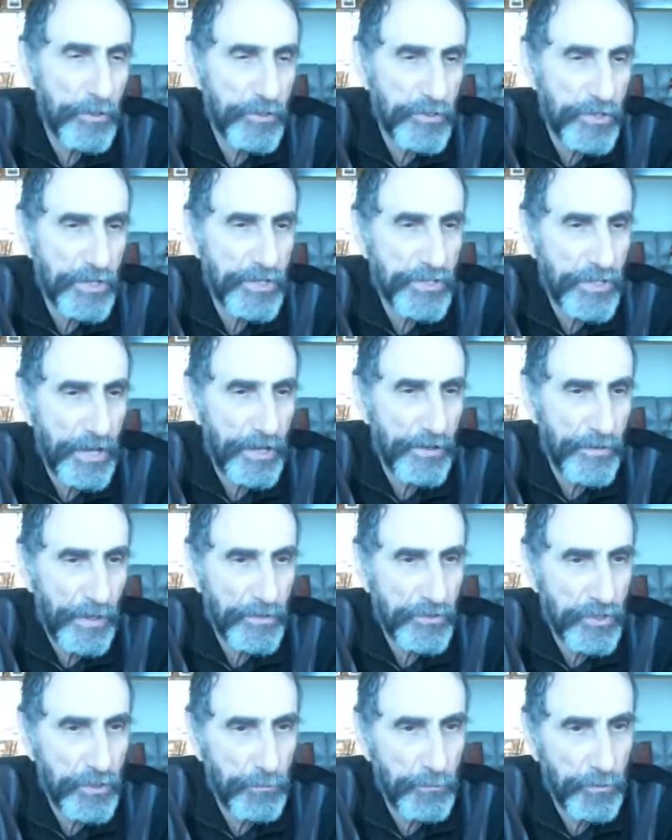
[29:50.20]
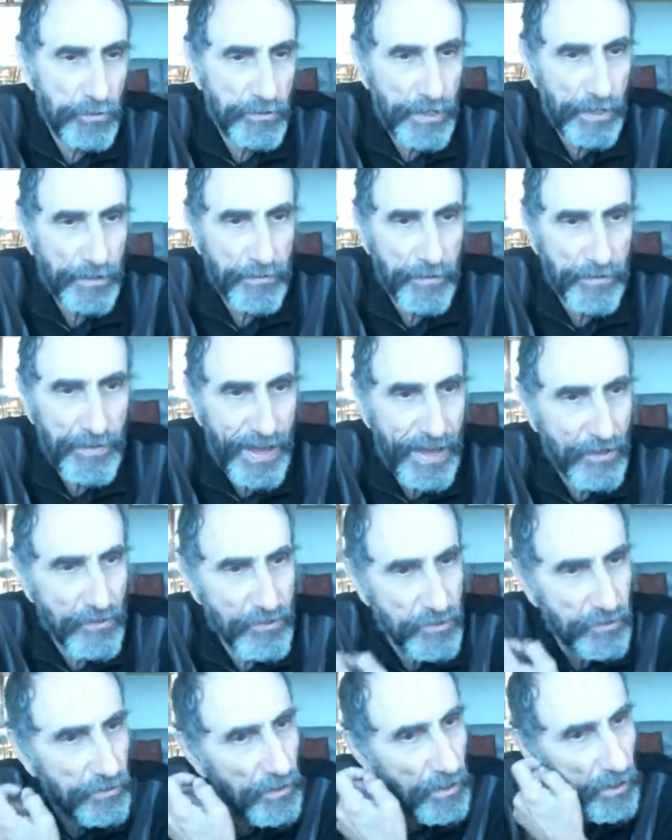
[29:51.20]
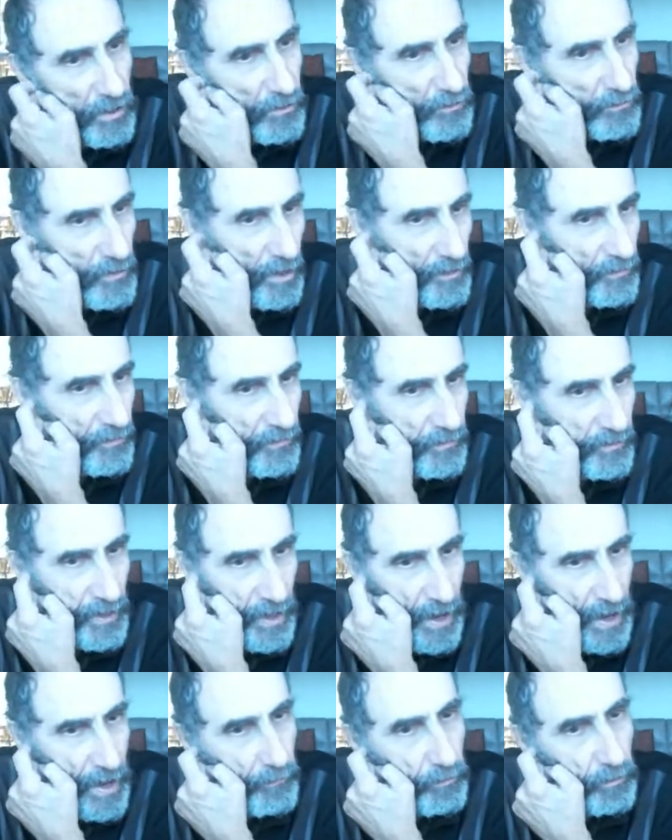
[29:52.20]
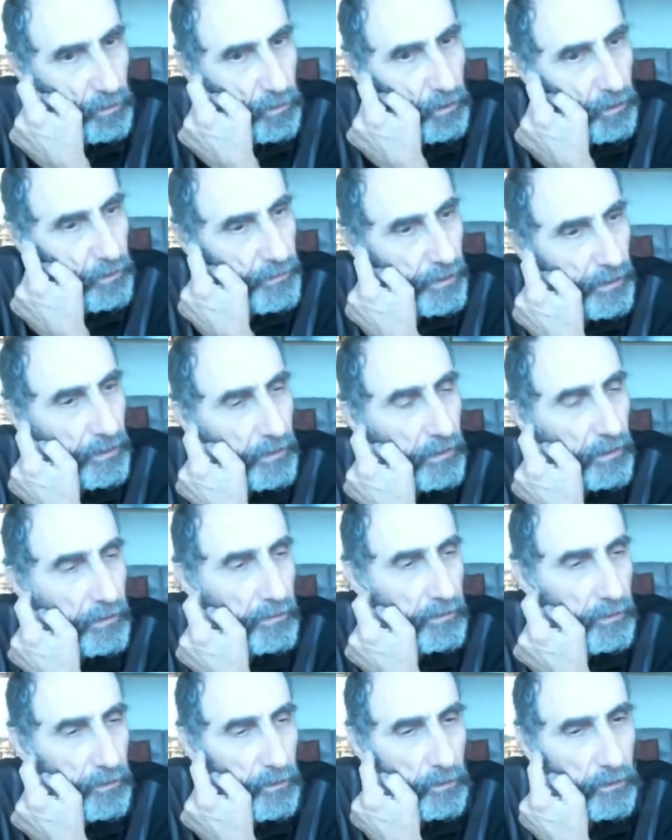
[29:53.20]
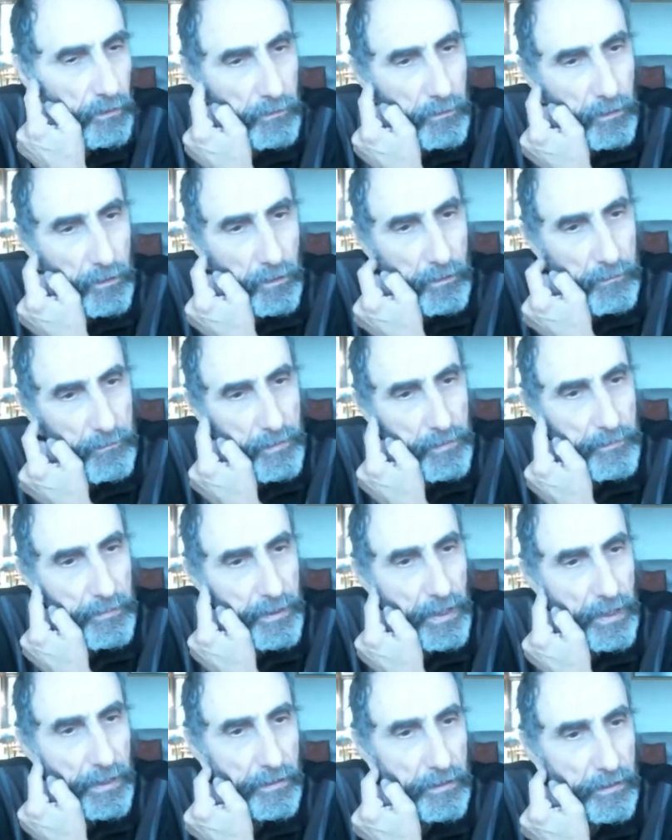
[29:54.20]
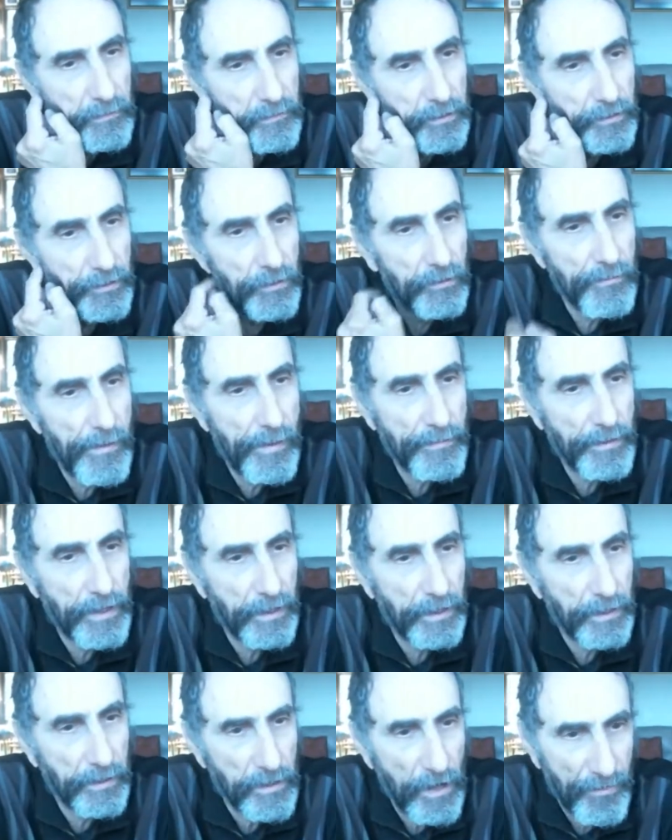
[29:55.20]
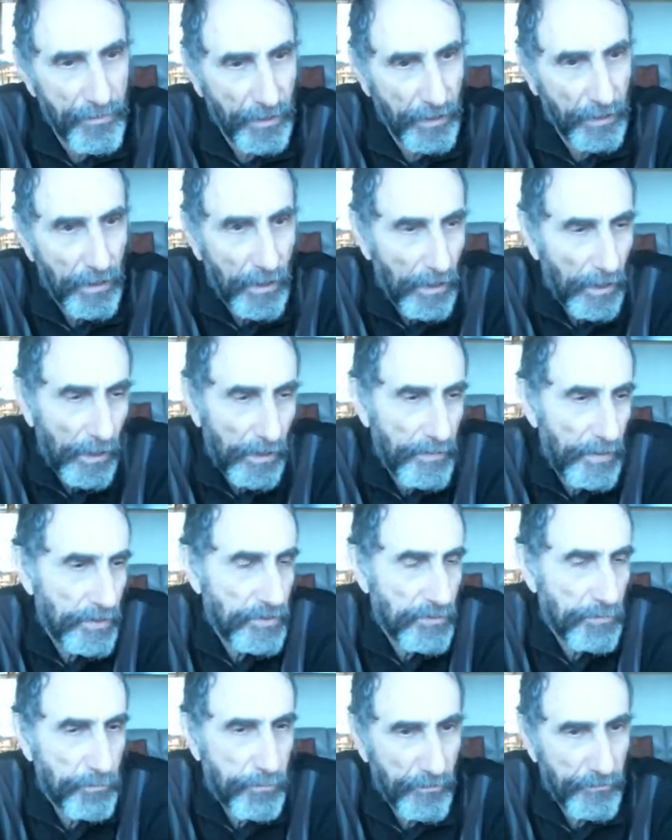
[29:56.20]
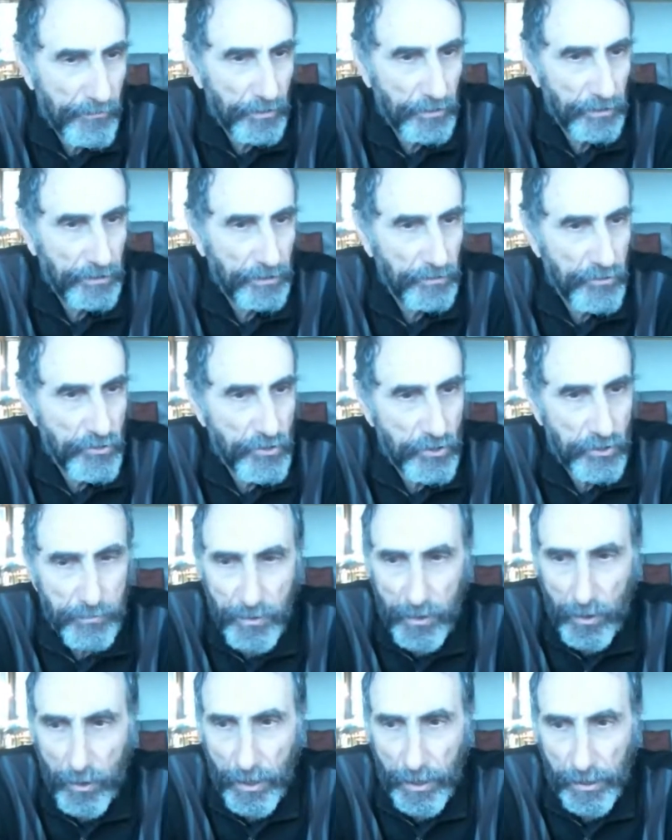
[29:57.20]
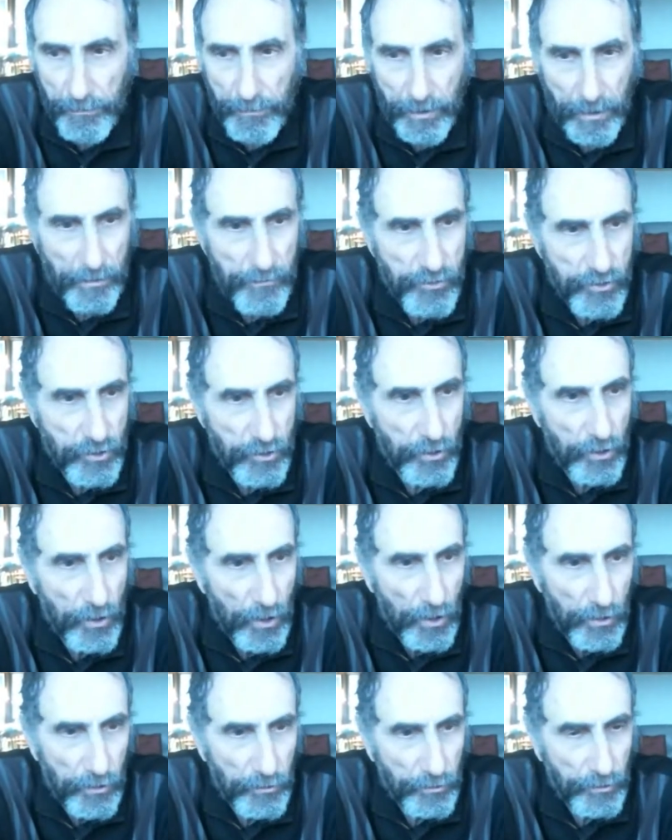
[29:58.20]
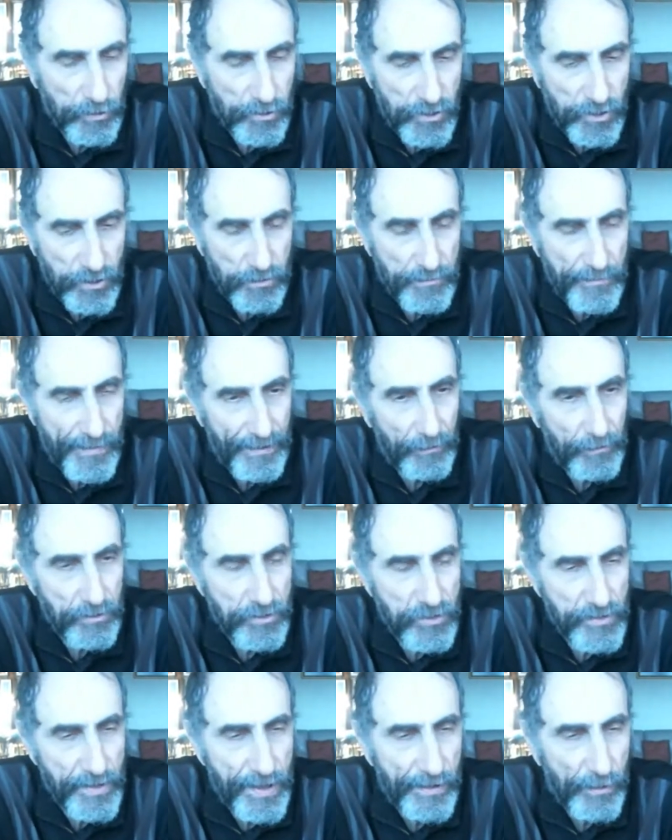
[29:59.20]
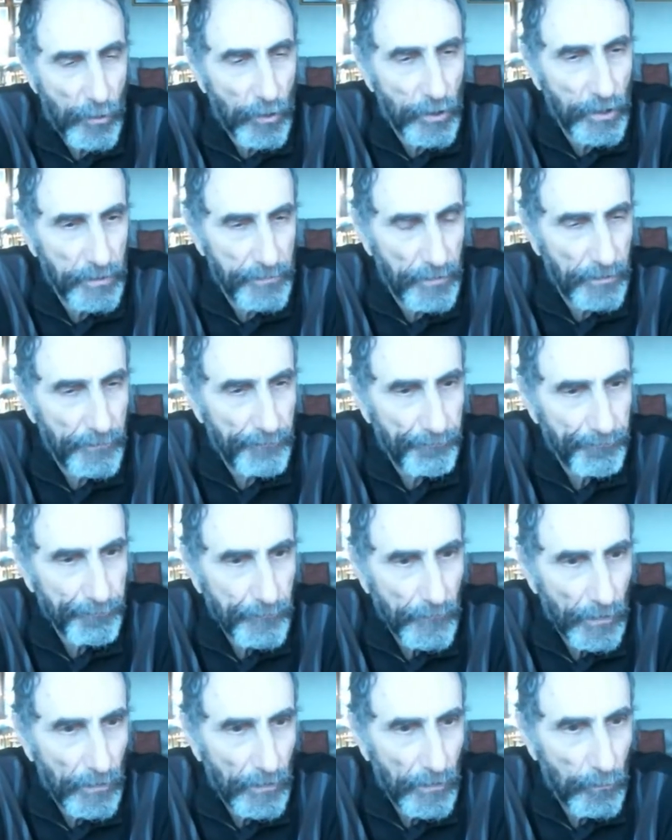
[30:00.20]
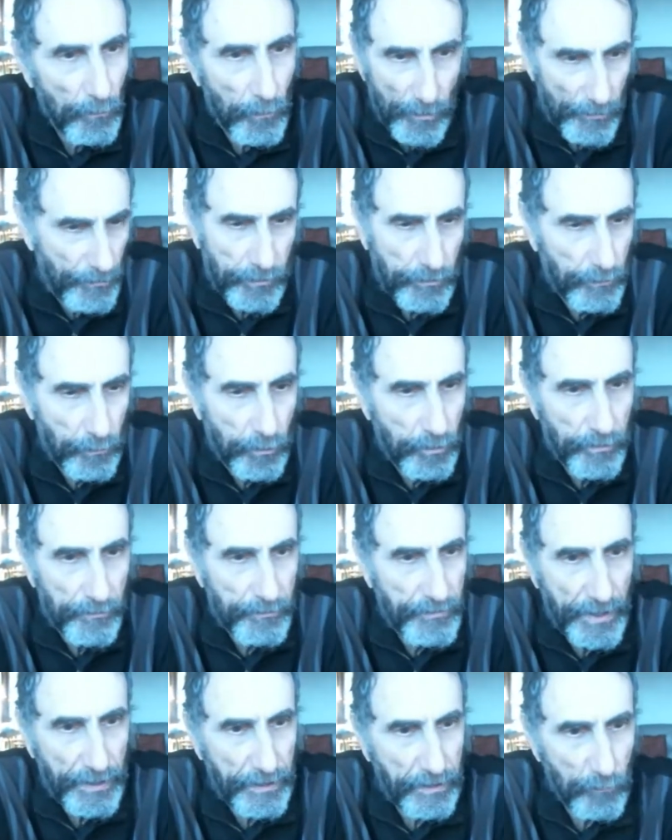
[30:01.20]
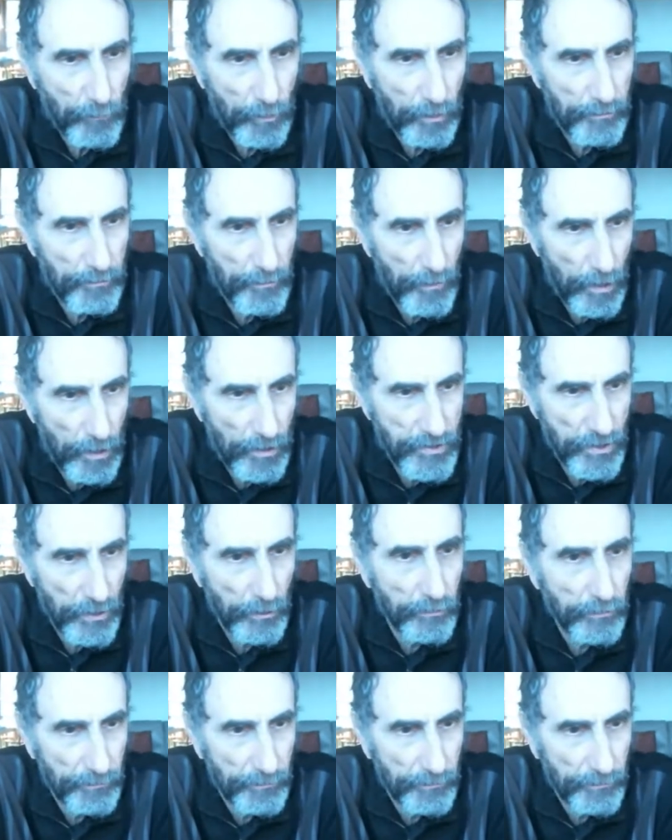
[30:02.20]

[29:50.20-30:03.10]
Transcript: So anyway, she said that she would take the thousand rather than gamble on the, uh, you know, maybe getting the million or maybe getting nothing. And that's a perfectly legitimate argument. I'm sure you could see the merits of that argument, whether you would have taken one